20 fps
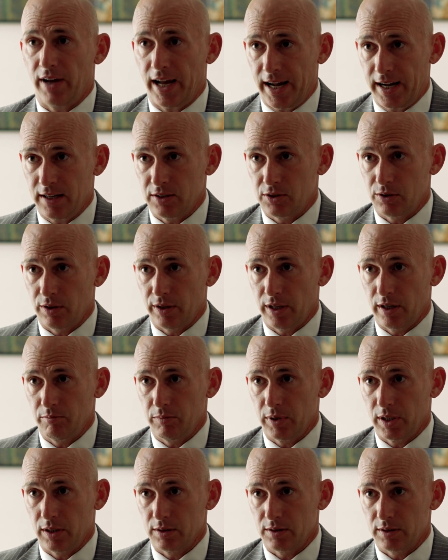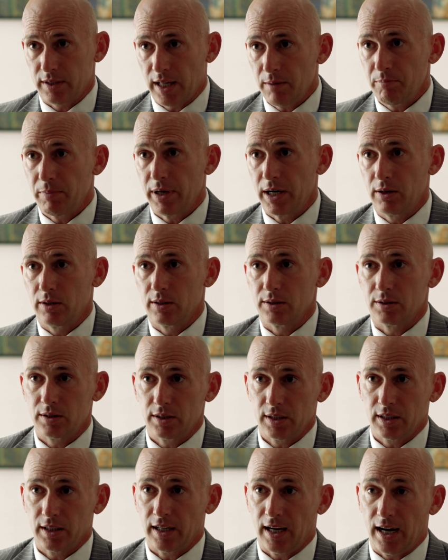answer them, because that parent is
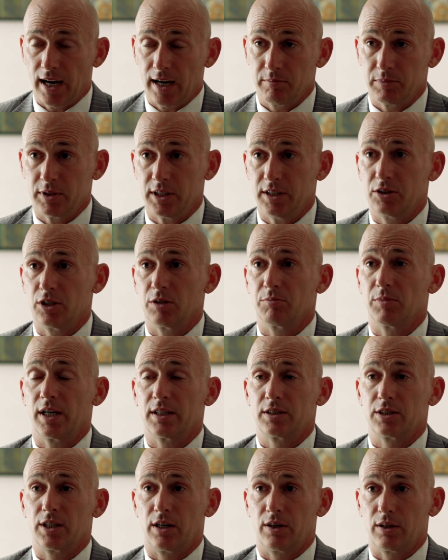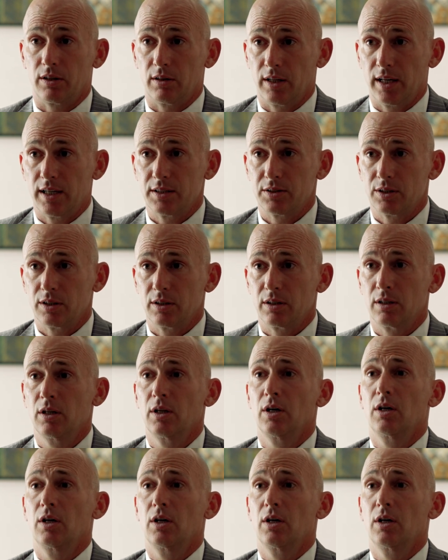thinking, I'm teaching my child a lesson